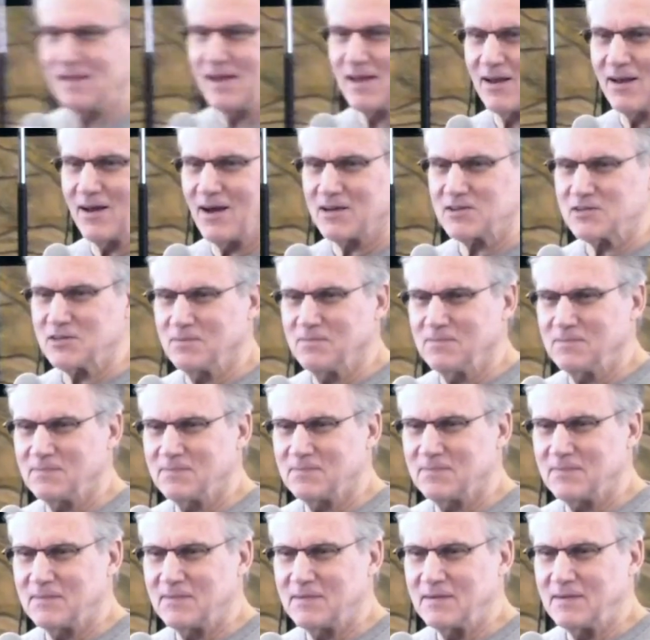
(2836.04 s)
Isn't that awesome?
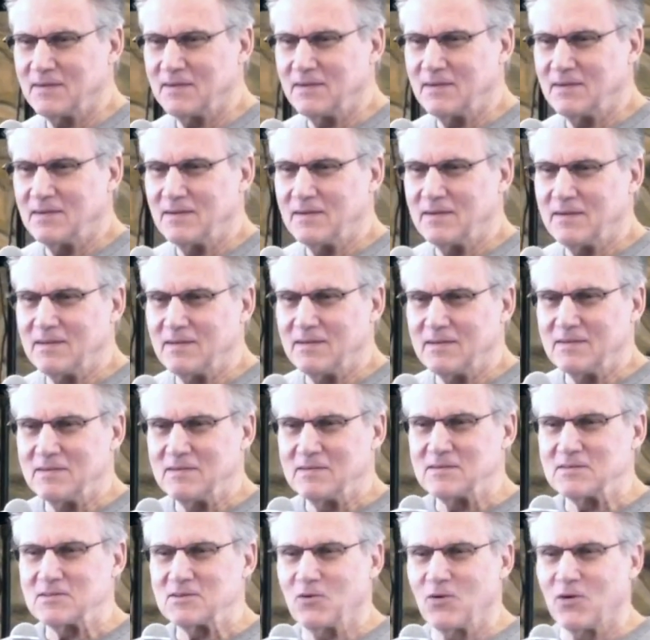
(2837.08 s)

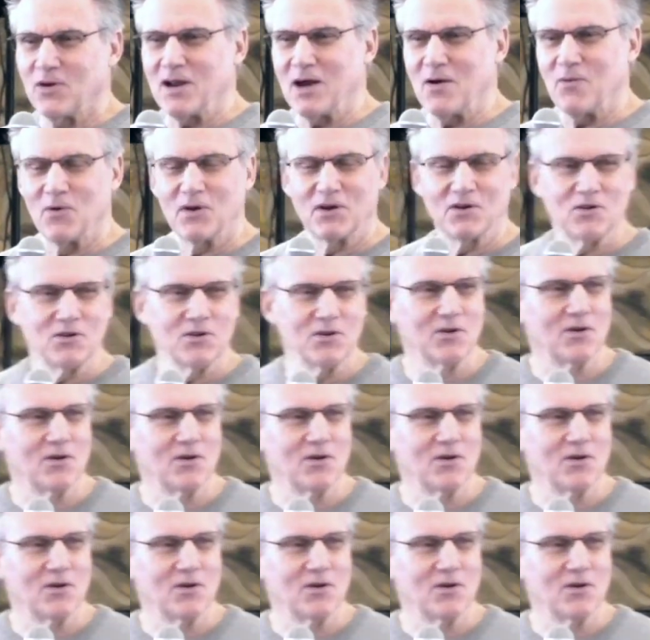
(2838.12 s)
So, what I want to